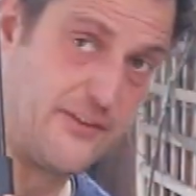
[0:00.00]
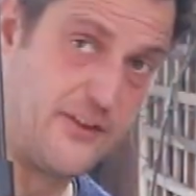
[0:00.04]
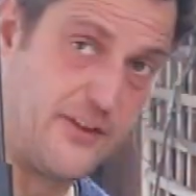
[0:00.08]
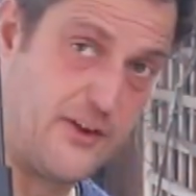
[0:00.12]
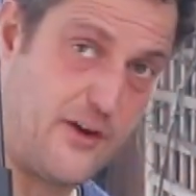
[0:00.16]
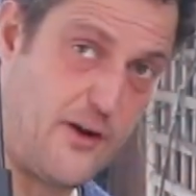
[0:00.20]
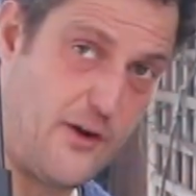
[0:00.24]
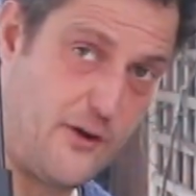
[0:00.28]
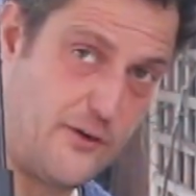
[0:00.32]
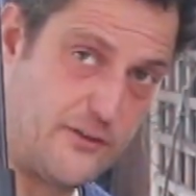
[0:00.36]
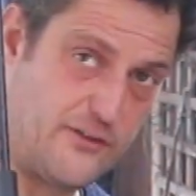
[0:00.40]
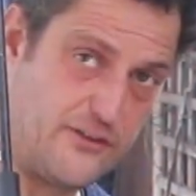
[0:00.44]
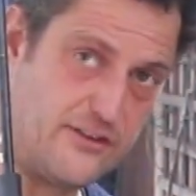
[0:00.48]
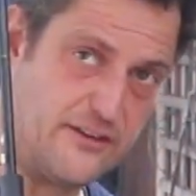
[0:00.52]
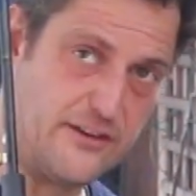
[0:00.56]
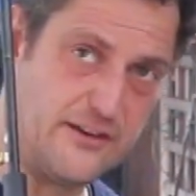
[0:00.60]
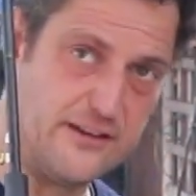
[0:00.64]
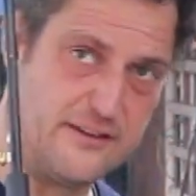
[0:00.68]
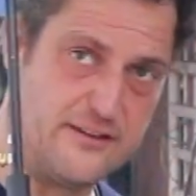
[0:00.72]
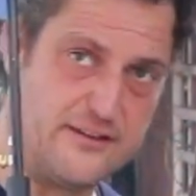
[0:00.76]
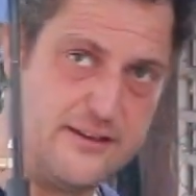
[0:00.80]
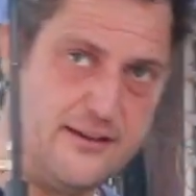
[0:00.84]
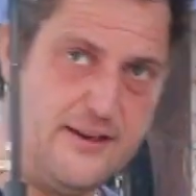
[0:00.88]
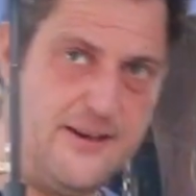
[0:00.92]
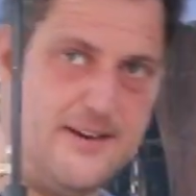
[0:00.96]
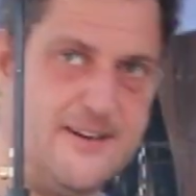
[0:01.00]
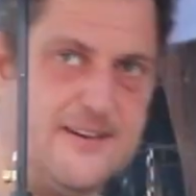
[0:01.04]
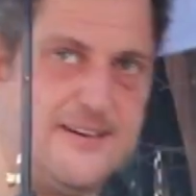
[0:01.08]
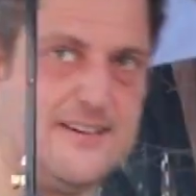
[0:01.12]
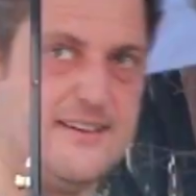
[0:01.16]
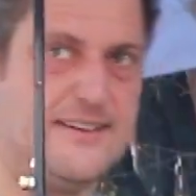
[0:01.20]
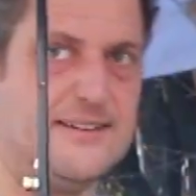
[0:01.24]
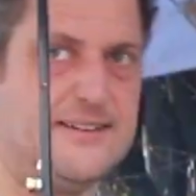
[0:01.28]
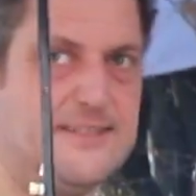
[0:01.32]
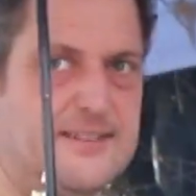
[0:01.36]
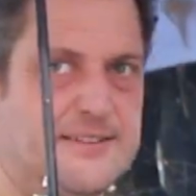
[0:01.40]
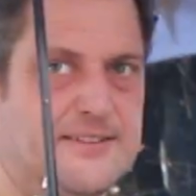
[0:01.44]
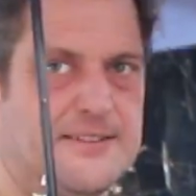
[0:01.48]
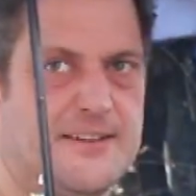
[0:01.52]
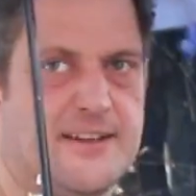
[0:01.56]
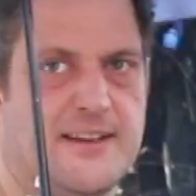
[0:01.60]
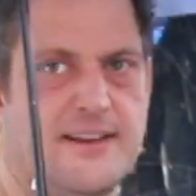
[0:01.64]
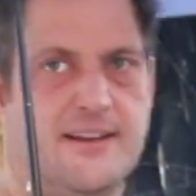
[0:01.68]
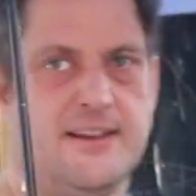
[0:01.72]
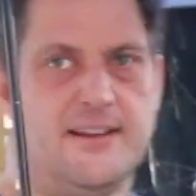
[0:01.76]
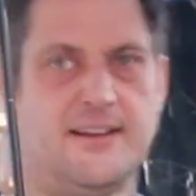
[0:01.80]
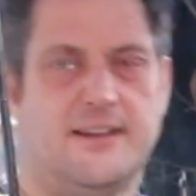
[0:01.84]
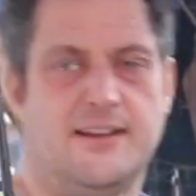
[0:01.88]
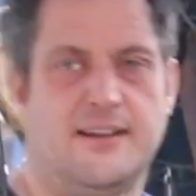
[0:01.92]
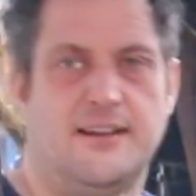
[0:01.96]
the cod season,
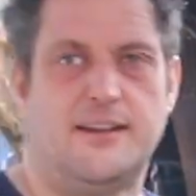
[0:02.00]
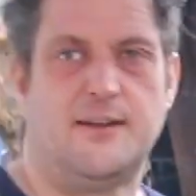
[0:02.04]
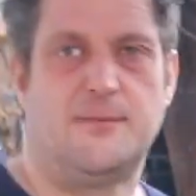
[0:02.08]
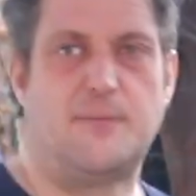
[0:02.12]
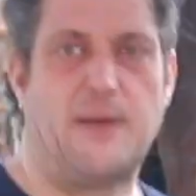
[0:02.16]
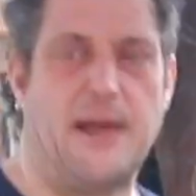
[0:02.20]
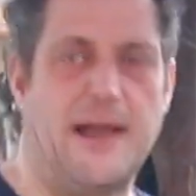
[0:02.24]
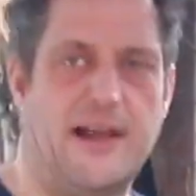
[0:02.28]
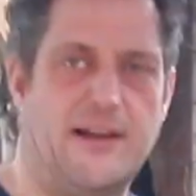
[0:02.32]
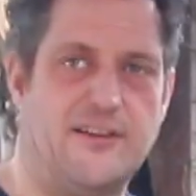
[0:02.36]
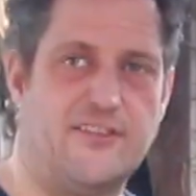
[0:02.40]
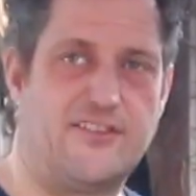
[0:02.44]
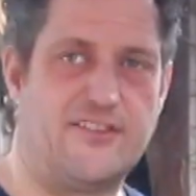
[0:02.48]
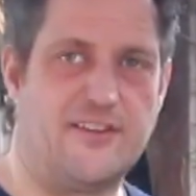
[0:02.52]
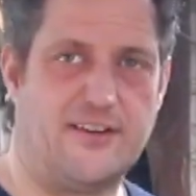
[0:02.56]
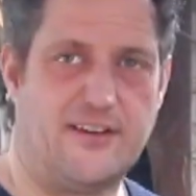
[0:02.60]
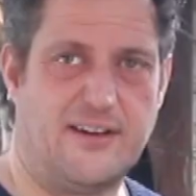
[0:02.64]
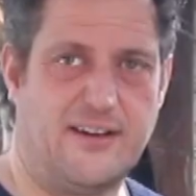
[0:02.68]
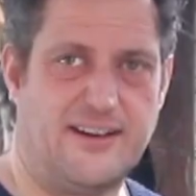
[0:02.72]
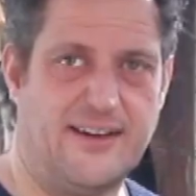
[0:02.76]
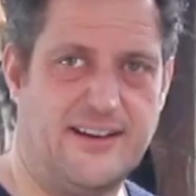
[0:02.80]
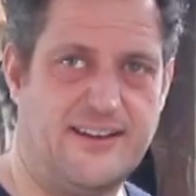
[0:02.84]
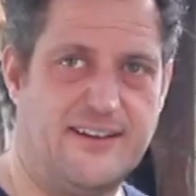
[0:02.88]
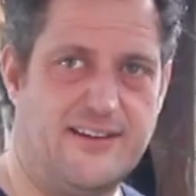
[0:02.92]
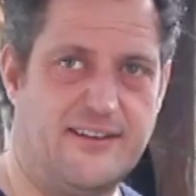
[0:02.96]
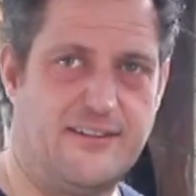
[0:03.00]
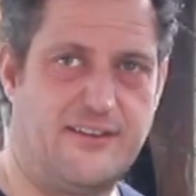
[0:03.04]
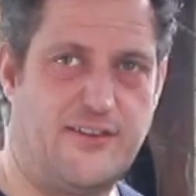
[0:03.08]
be outside in